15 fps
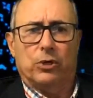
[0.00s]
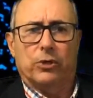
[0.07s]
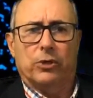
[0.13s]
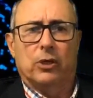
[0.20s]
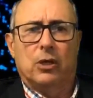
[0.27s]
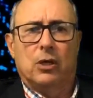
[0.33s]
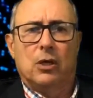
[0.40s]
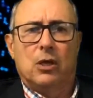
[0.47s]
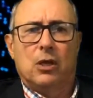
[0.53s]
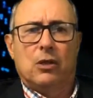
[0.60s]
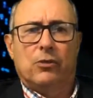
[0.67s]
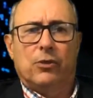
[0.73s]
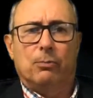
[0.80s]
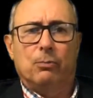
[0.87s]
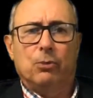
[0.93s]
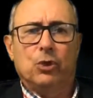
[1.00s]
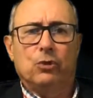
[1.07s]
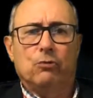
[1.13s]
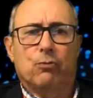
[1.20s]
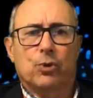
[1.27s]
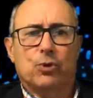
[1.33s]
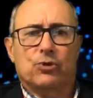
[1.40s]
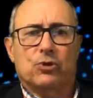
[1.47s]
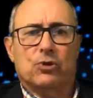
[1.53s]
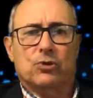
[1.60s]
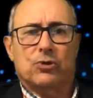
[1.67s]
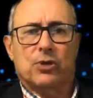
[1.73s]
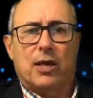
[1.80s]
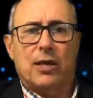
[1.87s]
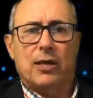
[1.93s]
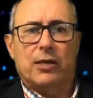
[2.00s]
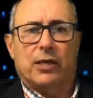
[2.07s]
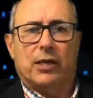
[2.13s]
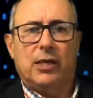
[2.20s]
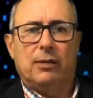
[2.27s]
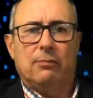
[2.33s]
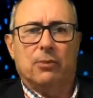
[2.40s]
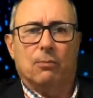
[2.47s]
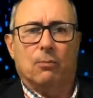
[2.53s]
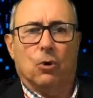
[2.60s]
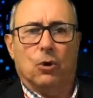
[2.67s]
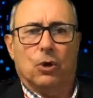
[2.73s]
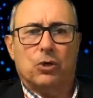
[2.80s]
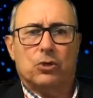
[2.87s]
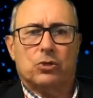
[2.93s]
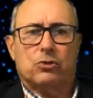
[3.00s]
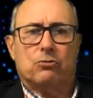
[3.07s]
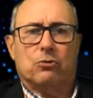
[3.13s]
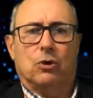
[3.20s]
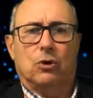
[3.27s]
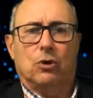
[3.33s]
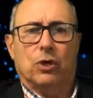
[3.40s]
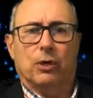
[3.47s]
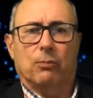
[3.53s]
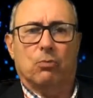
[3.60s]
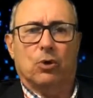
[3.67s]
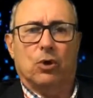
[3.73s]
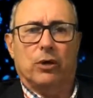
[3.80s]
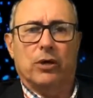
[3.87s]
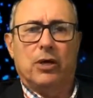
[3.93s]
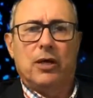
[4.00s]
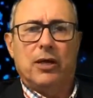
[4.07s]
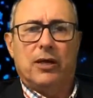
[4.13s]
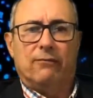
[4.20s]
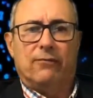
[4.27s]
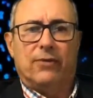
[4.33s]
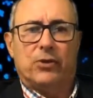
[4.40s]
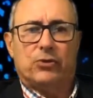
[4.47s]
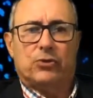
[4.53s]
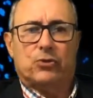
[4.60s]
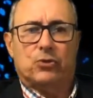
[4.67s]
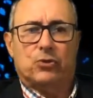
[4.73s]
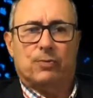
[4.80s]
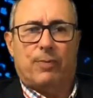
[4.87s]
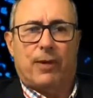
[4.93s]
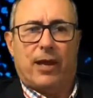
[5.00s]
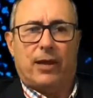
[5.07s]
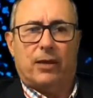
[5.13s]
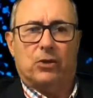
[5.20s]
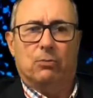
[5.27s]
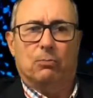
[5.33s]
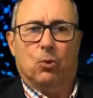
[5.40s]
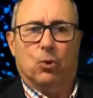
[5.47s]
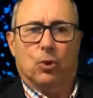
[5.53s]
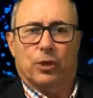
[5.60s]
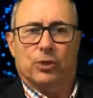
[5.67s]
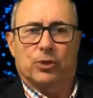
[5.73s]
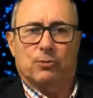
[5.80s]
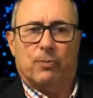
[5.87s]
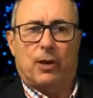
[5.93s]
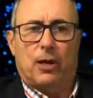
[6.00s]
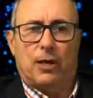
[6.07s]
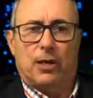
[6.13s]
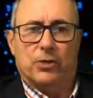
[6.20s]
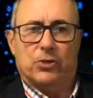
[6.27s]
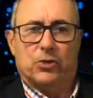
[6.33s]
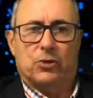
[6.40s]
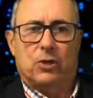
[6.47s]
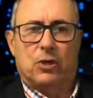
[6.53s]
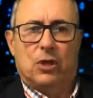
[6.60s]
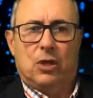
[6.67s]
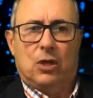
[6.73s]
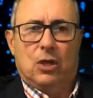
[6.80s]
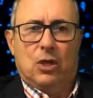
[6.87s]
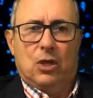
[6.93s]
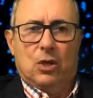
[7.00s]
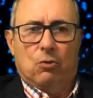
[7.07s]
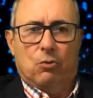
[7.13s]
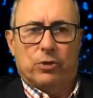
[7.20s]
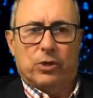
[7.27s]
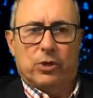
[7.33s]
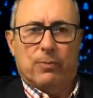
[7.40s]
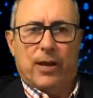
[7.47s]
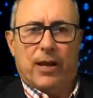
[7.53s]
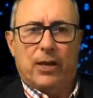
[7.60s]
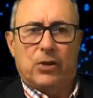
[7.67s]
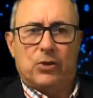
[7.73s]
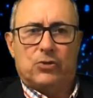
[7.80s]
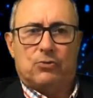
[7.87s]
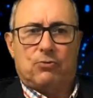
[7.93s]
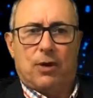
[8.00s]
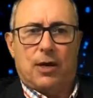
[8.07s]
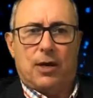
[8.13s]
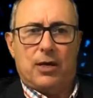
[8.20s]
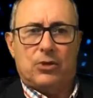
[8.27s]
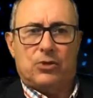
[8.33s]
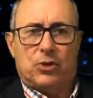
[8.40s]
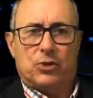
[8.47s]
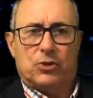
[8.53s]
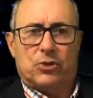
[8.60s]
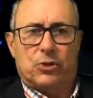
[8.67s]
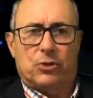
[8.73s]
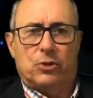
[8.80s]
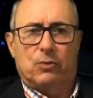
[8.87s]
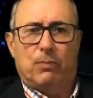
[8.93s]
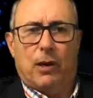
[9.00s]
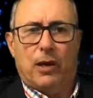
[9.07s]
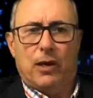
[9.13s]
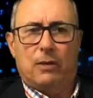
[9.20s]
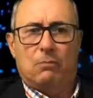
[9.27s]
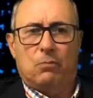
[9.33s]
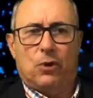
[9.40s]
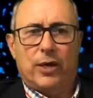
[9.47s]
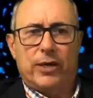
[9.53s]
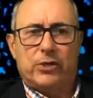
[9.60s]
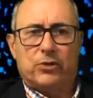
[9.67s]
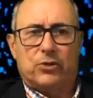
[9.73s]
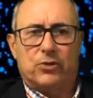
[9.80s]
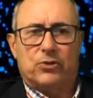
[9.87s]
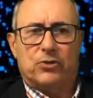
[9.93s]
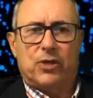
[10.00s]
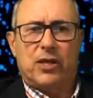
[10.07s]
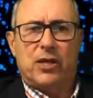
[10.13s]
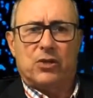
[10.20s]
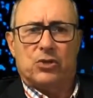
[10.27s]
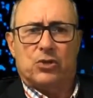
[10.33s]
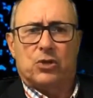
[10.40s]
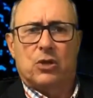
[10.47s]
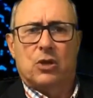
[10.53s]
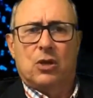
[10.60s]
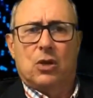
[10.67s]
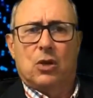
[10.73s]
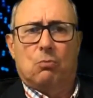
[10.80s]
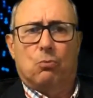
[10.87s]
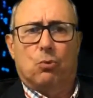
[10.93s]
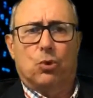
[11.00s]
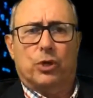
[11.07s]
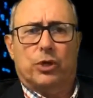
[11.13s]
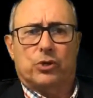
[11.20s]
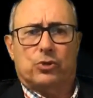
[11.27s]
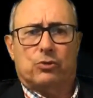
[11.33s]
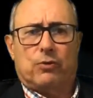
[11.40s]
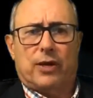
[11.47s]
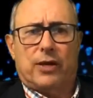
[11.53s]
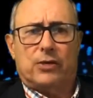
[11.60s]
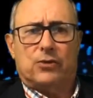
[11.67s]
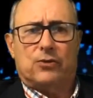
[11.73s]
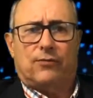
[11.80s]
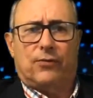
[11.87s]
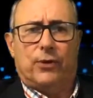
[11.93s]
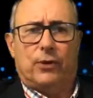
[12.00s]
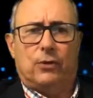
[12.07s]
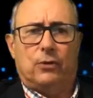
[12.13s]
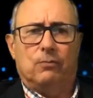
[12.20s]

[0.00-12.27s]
The move was designed to keep the market strong and brought investors back to mortgage bonds. When demands rise and so do bond prices, hence mortgage rates fell.